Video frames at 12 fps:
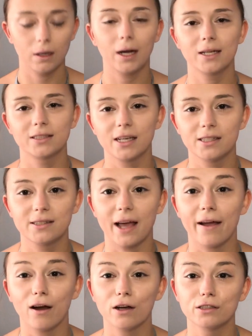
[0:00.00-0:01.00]
As I
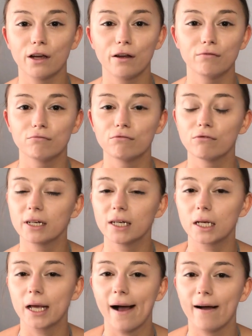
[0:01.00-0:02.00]
say, I don't
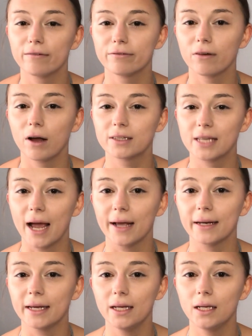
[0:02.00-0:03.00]
really have a
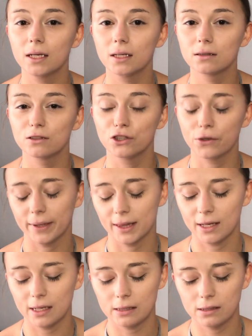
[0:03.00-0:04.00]
technique to doing
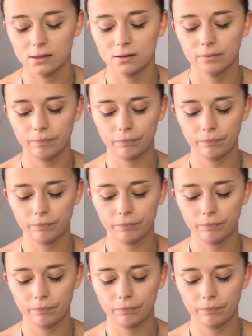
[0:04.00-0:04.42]
this.